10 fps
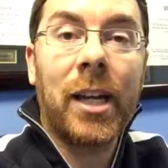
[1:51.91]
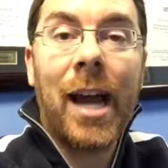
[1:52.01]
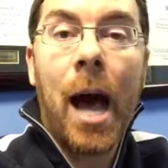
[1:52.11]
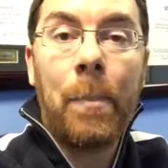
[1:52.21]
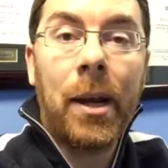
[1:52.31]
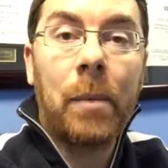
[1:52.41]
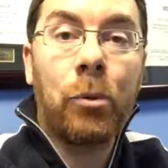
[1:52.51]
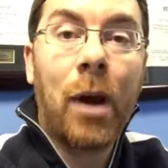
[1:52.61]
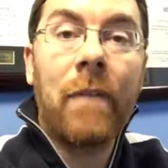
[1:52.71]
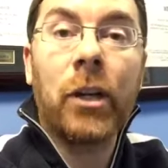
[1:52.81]
I got to hop on a
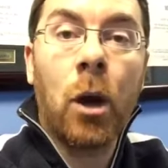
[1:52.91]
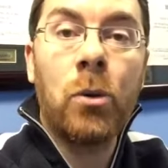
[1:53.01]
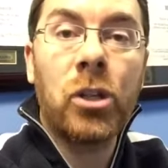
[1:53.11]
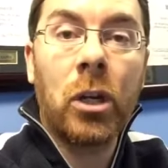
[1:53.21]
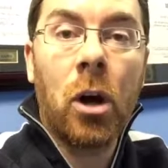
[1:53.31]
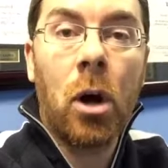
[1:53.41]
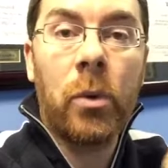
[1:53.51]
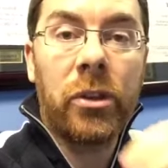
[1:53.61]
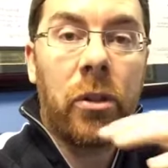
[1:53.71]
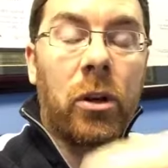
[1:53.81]
private coaching call
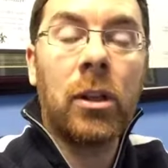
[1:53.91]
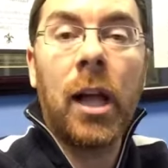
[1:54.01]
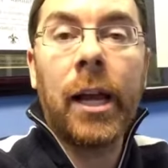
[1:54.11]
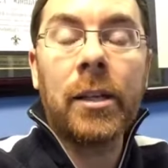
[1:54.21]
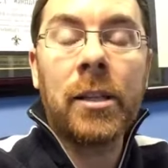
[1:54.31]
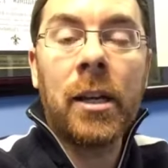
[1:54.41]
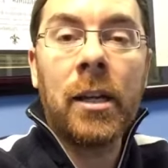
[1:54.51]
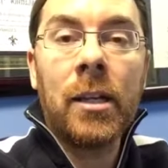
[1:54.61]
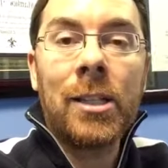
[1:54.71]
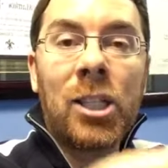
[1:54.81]
with another client.
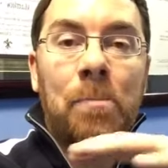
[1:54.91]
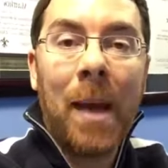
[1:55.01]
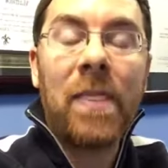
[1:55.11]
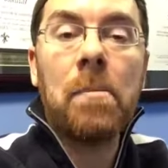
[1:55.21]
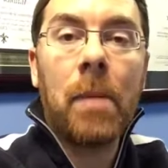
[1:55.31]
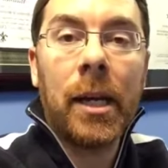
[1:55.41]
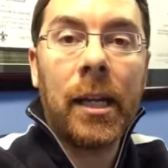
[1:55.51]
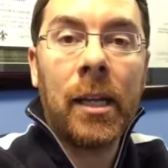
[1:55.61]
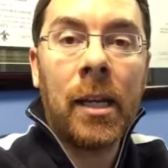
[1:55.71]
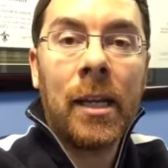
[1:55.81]
Spend the
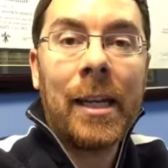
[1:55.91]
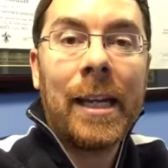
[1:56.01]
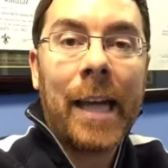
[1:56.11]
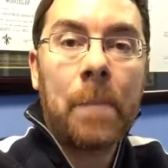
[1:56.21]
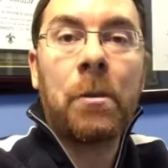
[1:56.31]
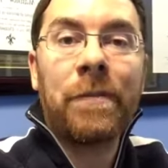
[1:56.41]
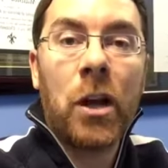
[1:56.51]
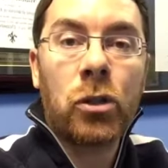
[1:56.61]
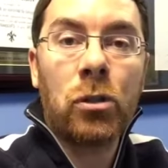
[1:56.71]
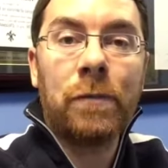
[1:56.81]
money, get
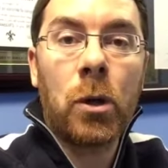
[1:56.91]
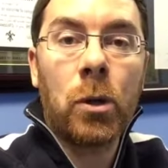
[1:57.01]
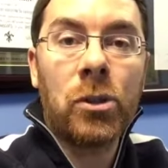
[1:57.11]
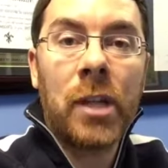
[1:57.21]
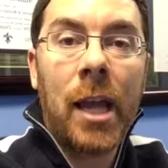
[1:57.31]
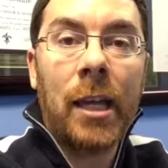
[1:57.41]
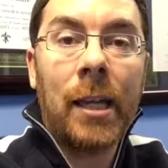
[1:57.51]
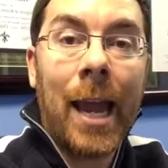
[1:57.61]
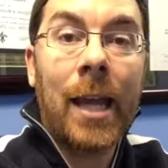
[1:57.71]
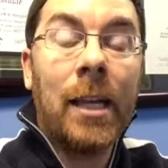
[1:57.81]
professional photos
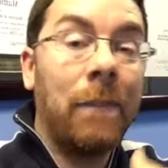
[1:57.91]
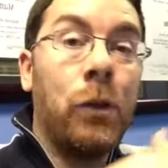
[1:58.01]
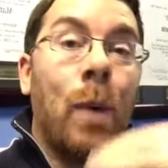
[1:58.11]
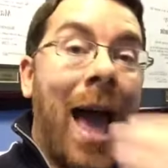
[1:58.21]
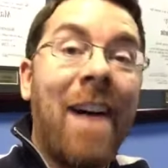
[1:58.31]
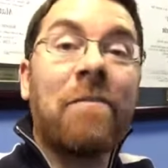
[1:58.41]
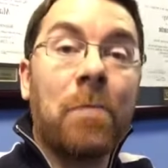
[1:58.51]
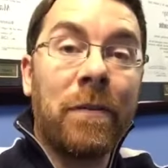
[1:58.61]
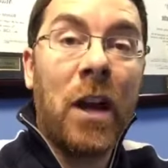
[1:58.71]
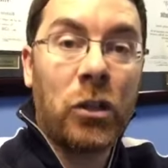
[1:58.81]
taken, and if you have
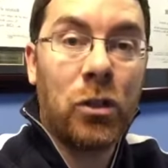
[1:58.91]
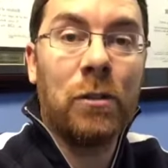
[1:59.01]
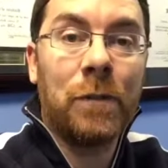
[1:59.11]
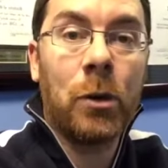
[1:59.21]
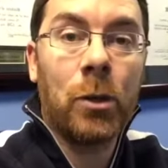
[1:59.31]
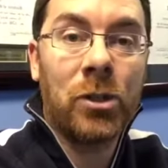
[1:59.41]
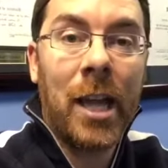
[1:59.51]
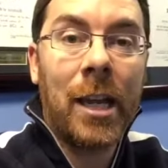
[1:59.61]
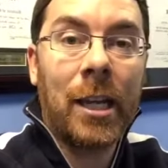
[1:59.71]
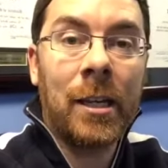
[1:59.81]
professional photos
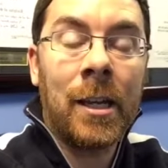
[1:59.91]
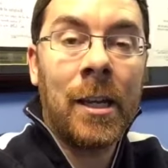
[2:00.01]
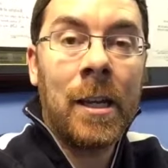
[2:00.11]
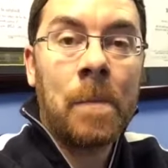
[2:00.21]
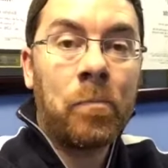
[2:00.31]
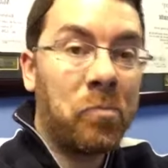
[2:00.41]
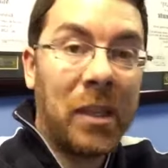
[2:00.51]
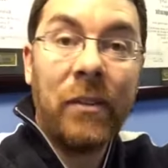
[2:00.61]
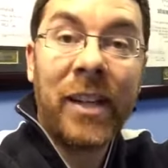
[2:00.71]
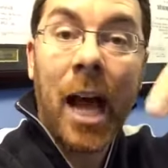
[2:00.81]
taken,
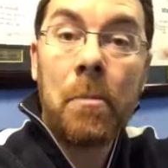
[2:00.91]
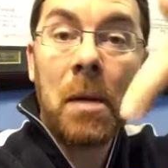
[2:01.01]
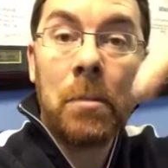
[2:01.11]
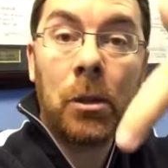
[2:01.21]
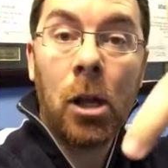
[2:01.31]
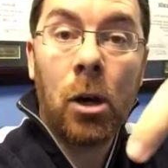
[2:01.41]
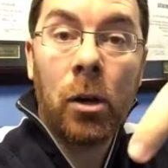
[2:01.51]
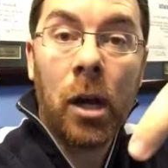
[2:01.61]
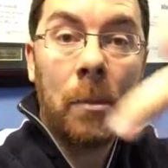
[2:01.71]
leave a comment below.